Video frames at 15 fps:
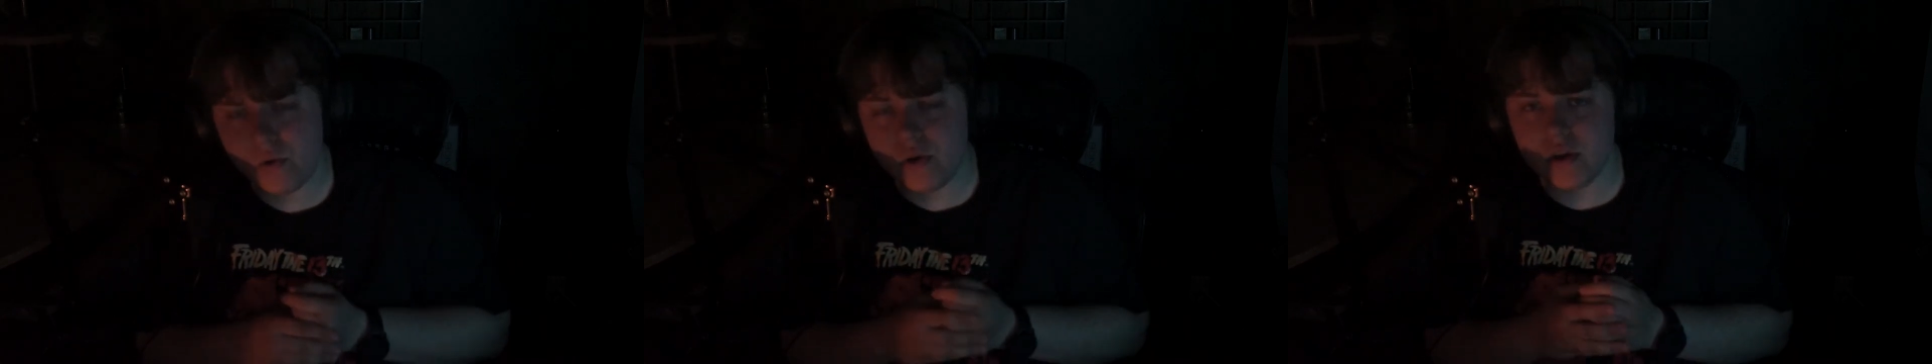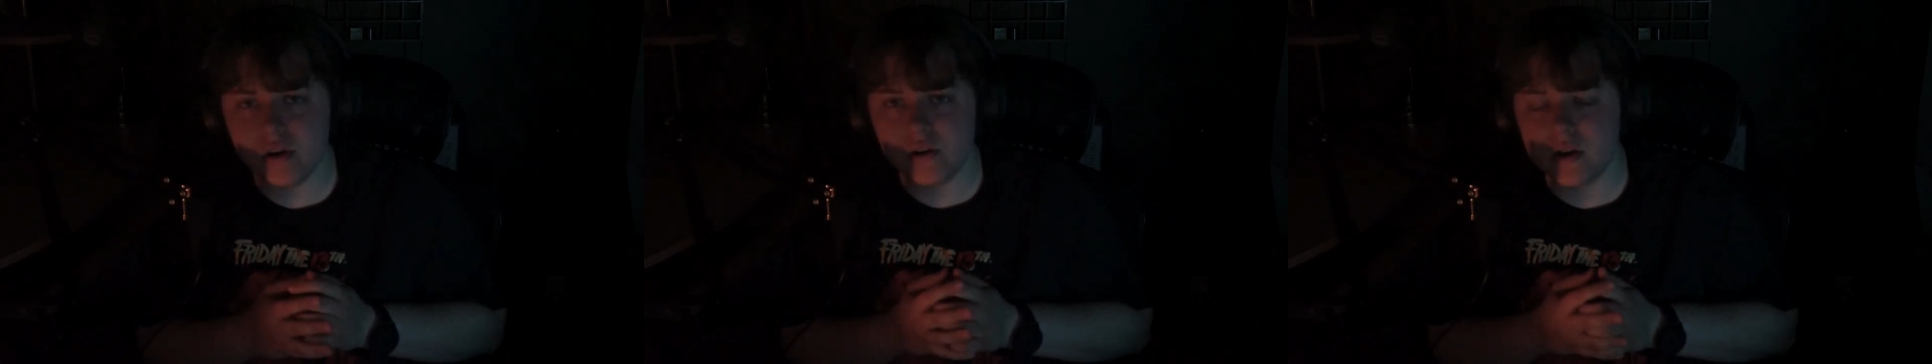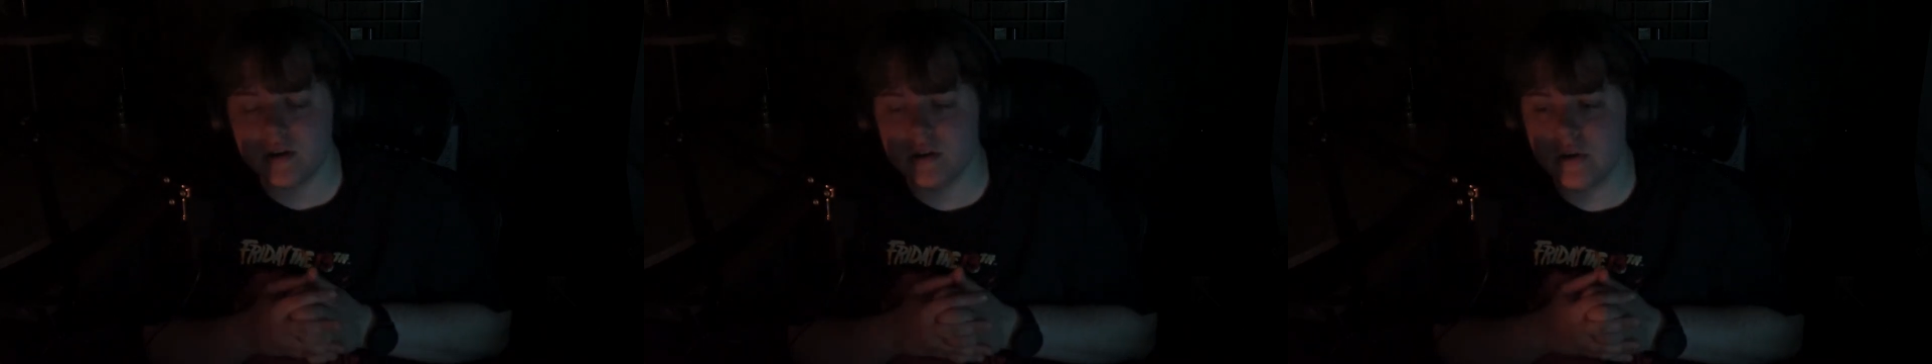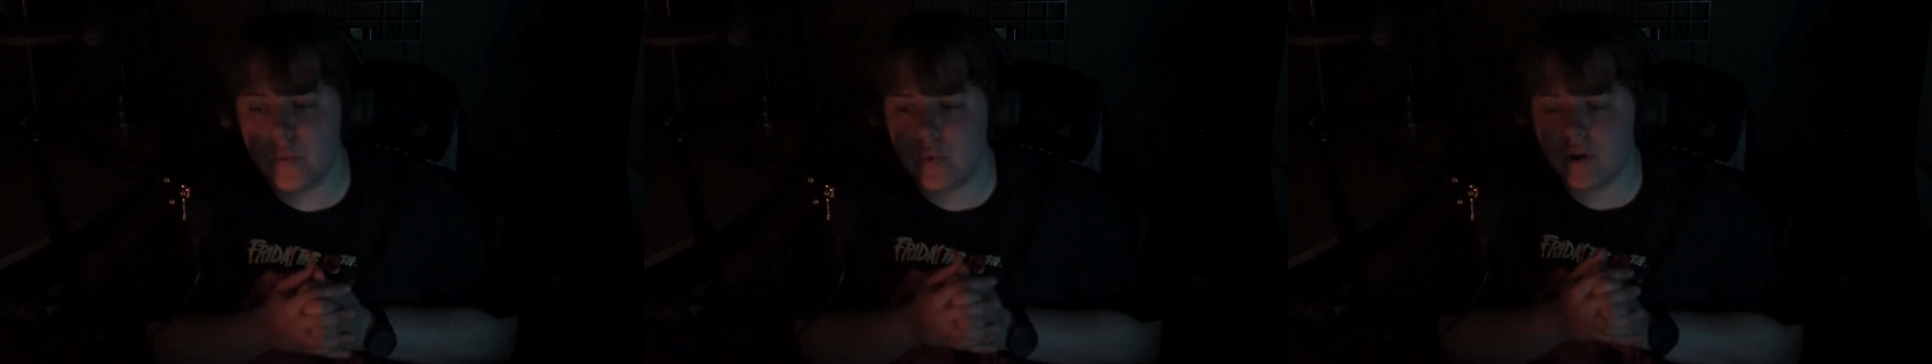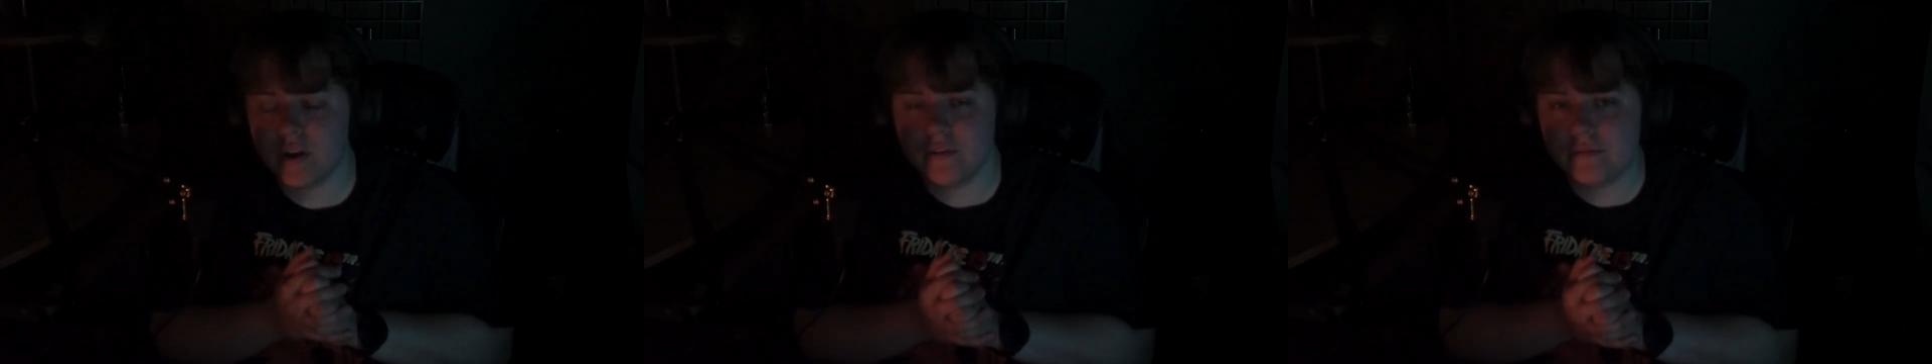You know, I don't know.
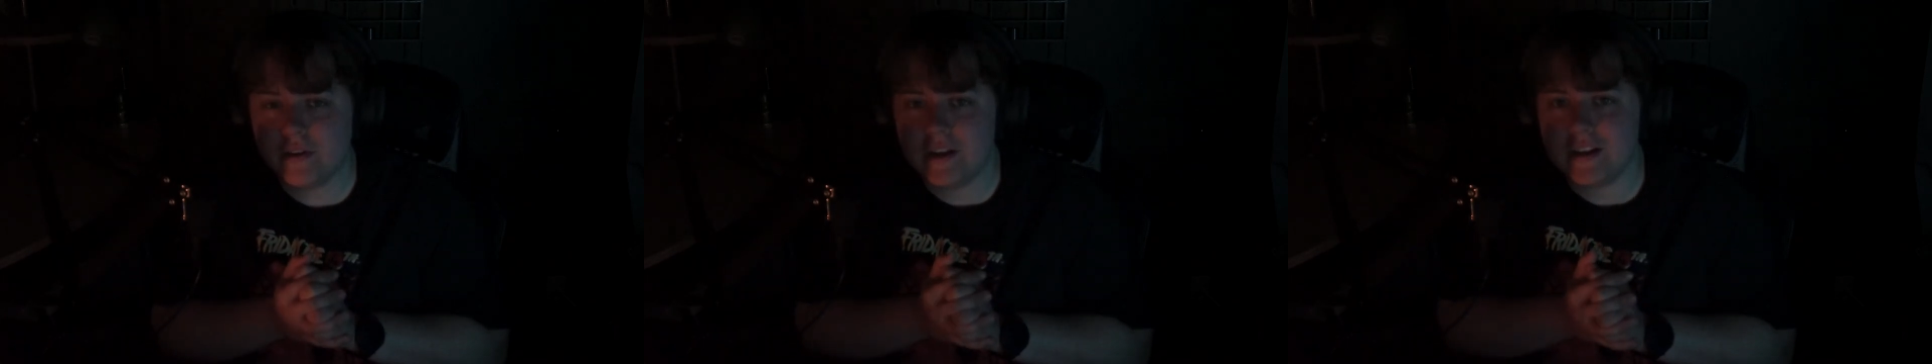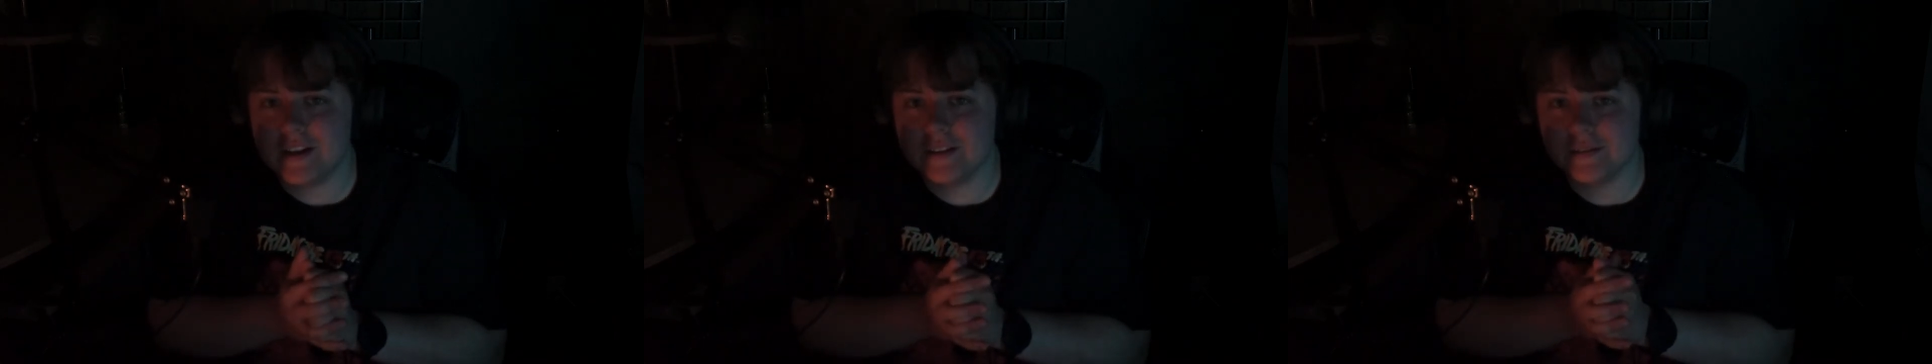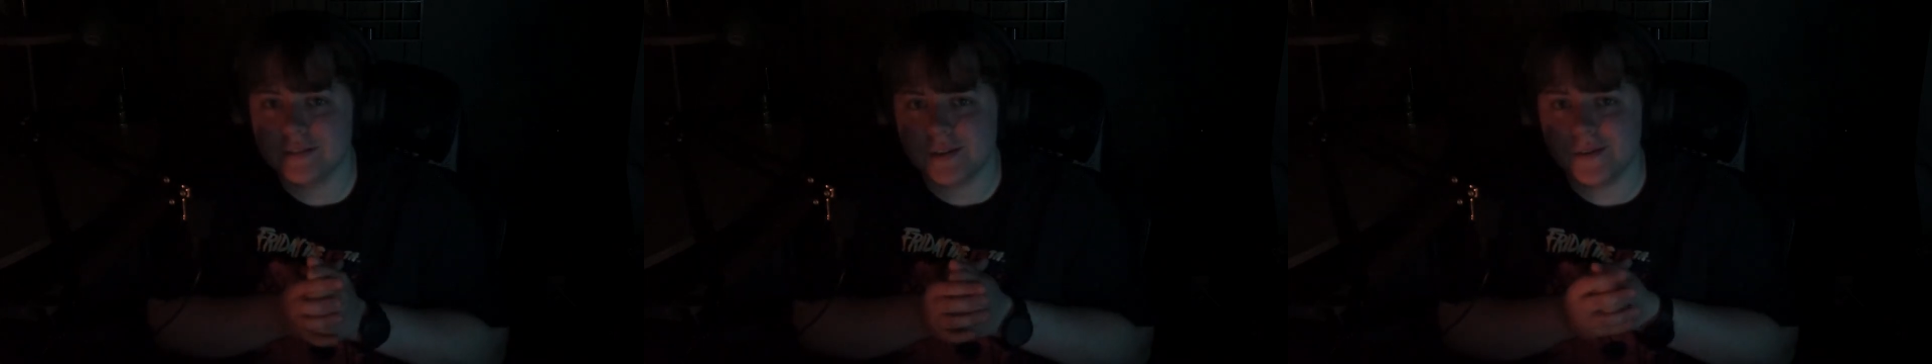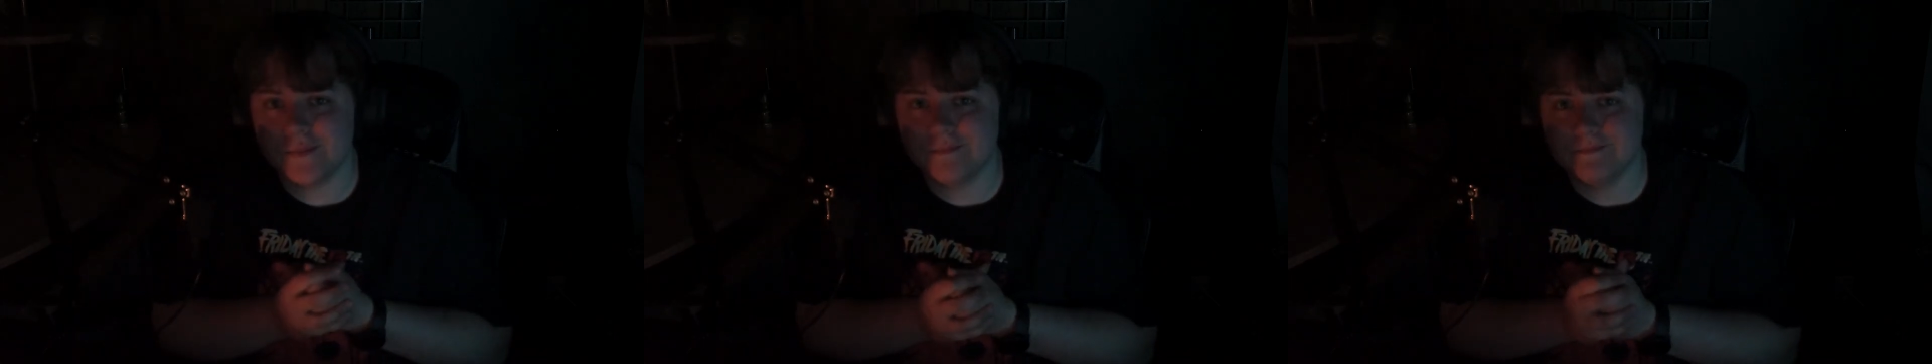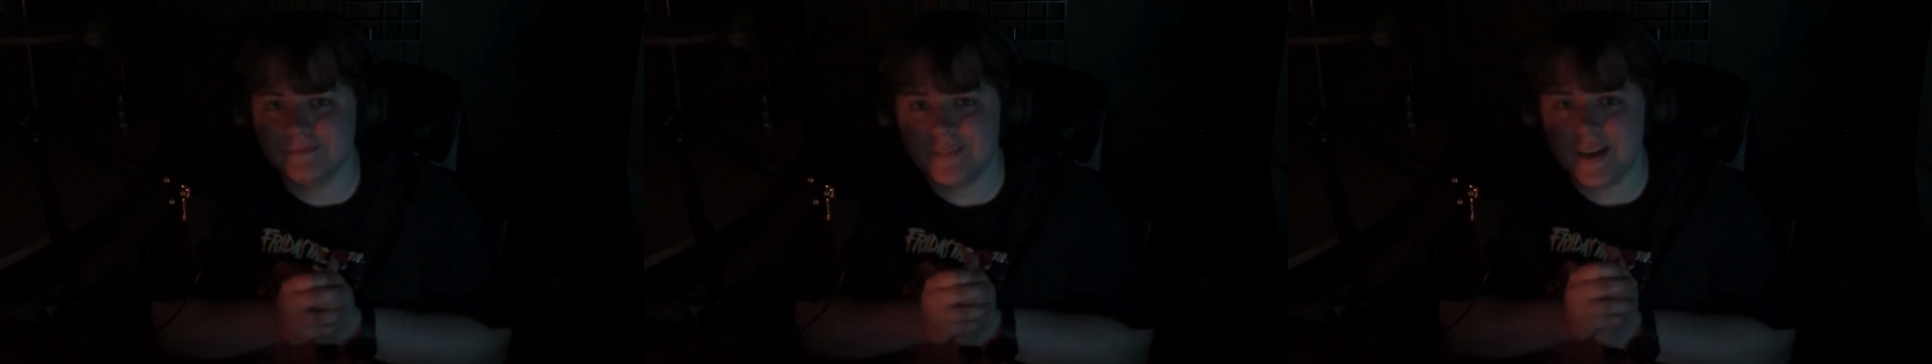We're gonna find out. So
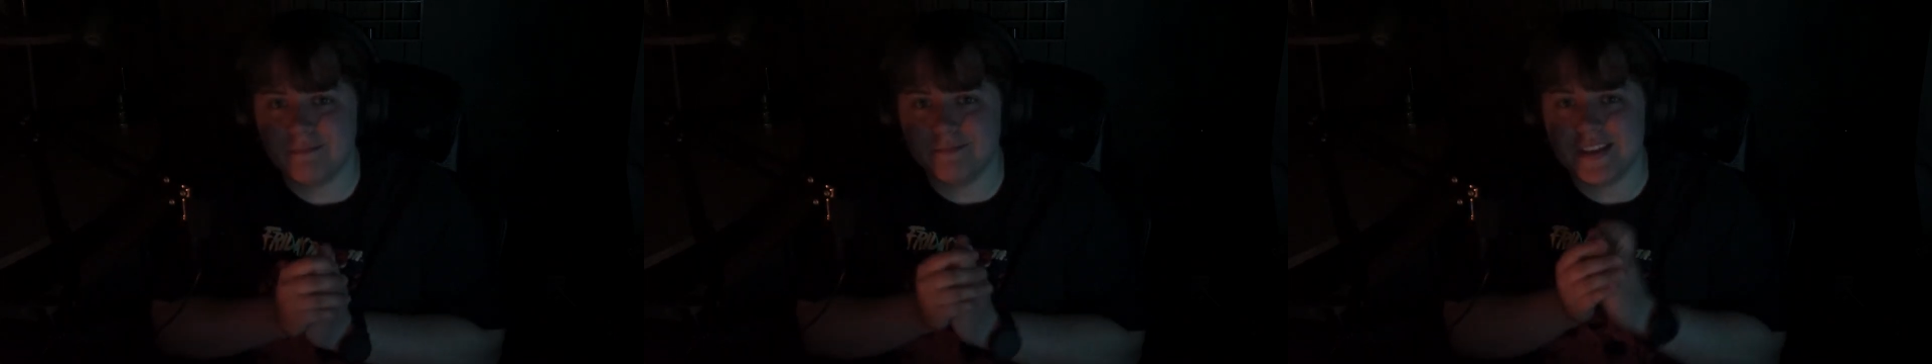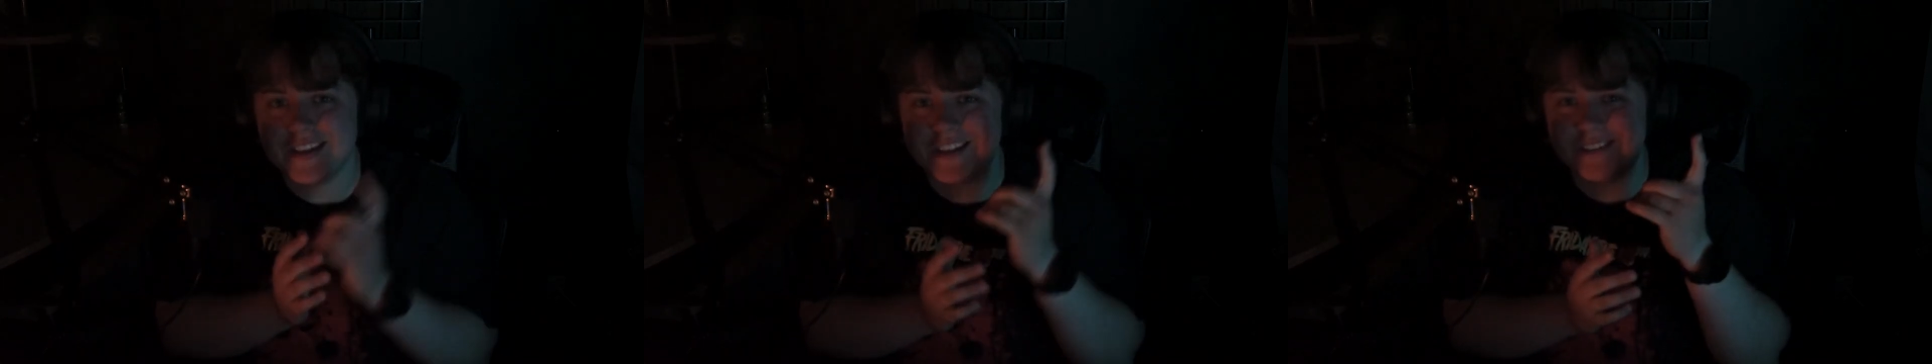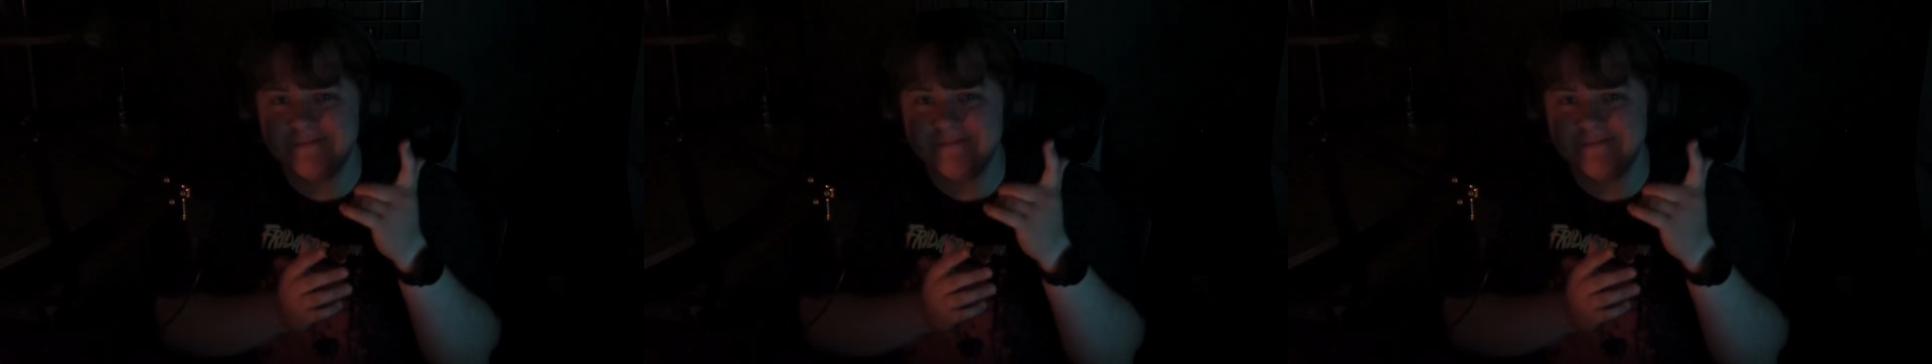yeah, thank you.